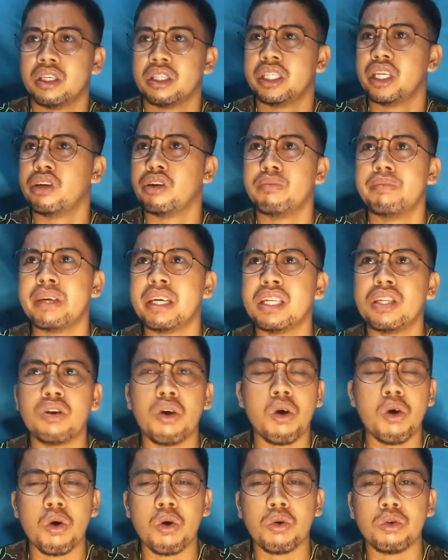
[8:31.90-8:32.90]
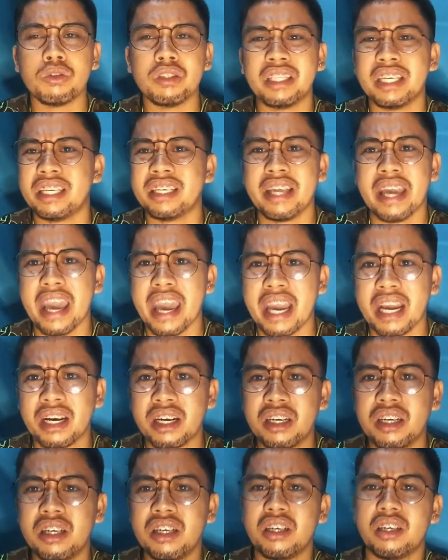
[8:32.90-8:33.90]
There will be no dead
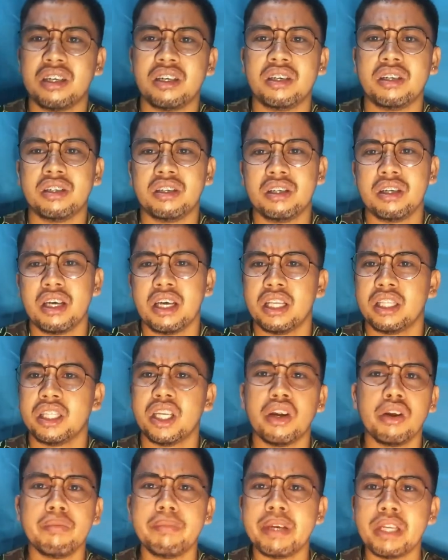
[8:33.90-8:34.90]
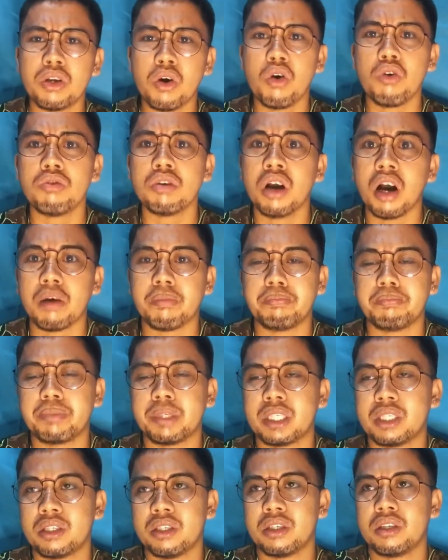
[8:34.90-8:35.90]
air, there will be no
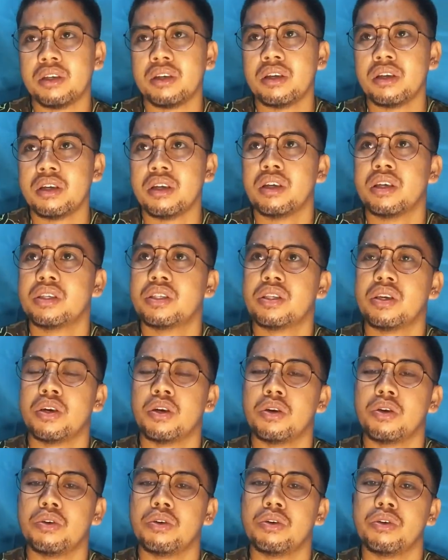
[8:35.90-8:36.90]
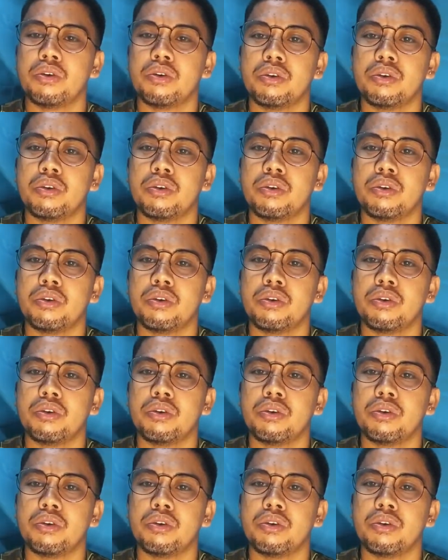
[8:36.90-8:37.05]
gaps, so